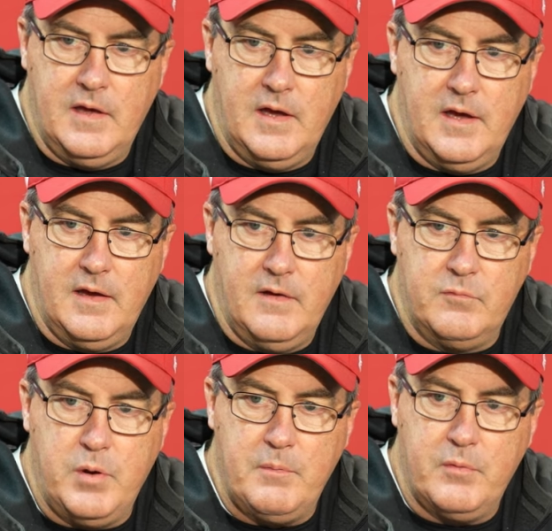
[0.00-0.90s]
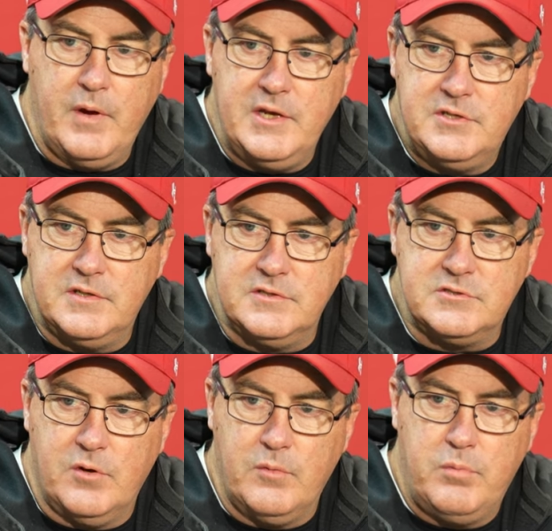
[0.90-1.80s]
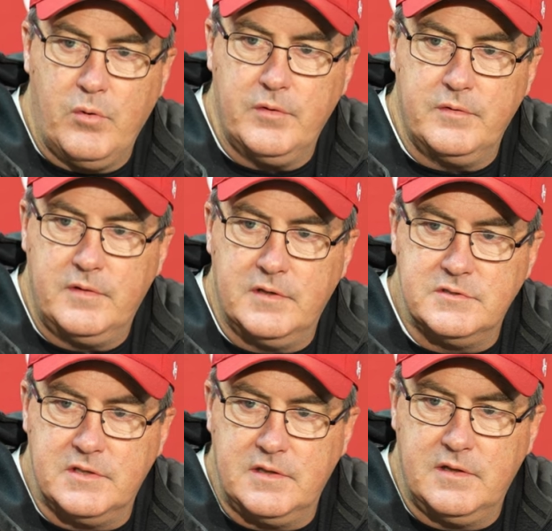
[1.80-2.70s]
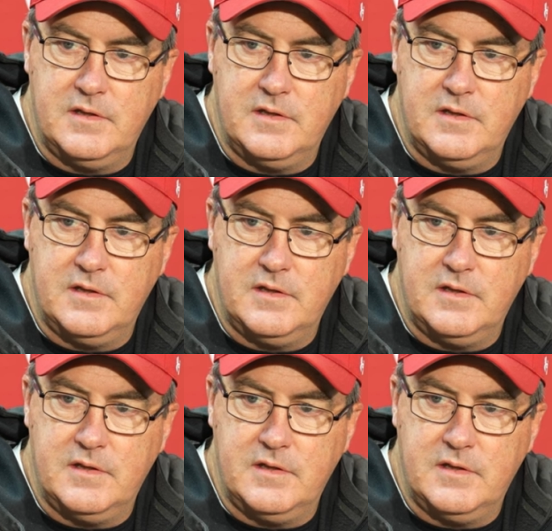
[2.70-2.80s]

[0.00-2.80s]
of preparation is so important, because it,